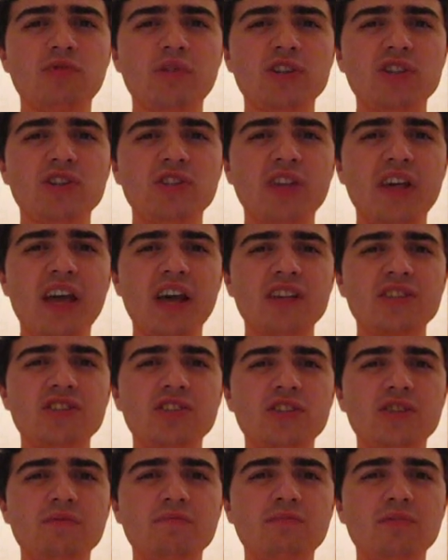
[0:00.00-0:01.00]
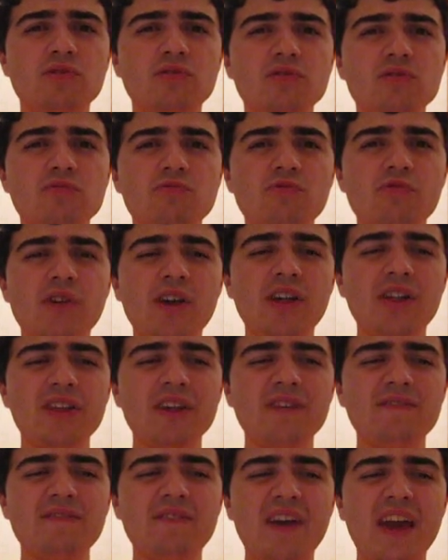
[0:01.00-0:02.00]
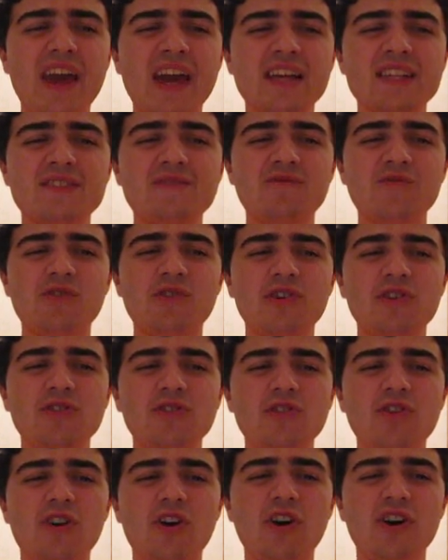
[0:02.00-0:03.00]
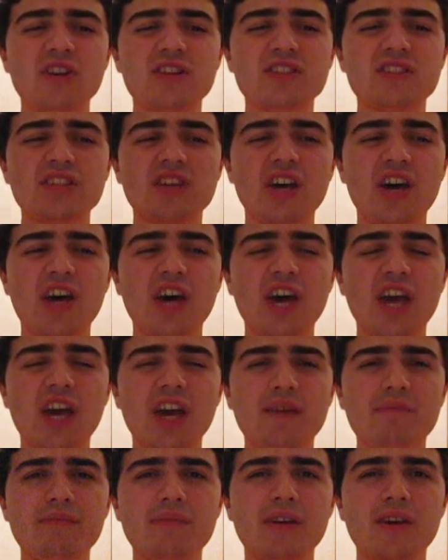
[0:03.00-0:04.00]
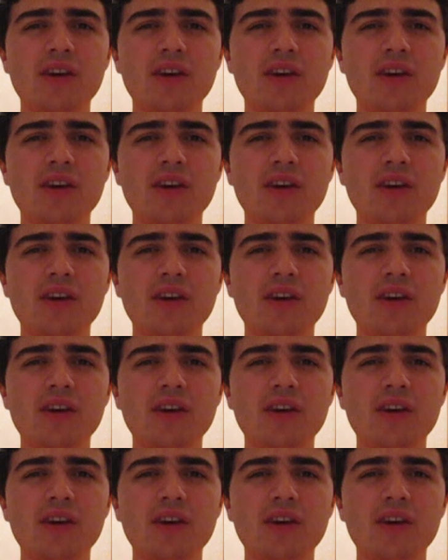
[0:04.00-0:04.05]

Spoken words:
which allows you to boost really fast for a long time.